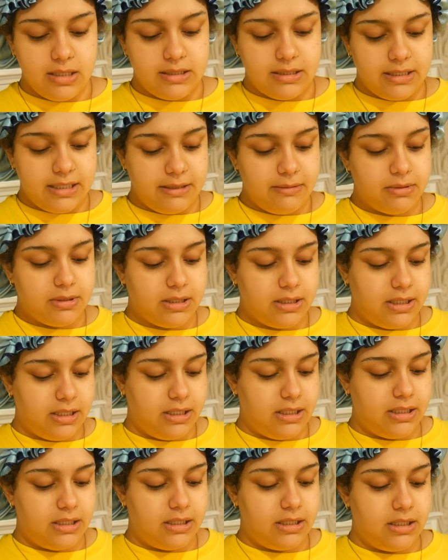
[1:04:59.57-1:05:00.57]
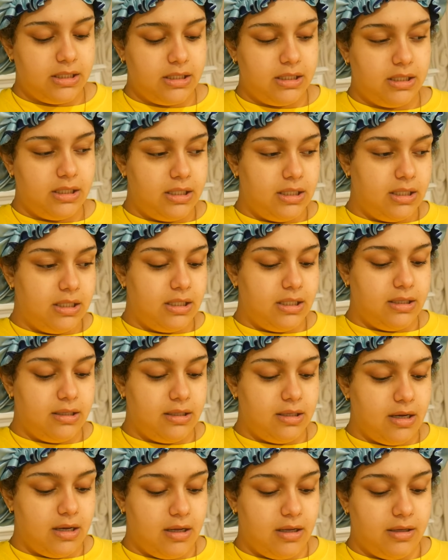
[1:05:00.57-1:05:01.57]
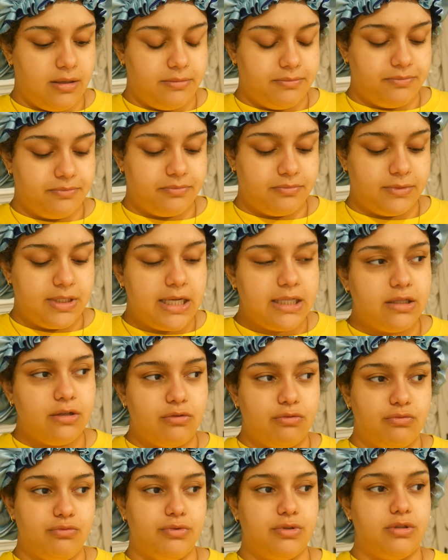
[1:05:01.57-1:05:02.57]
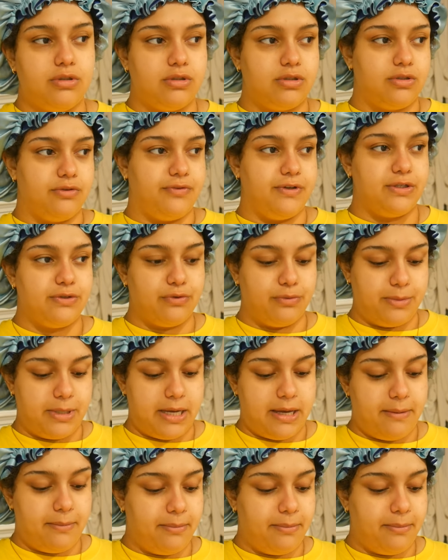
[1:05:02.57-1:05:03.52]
deep clean, not the Sophie's room yet,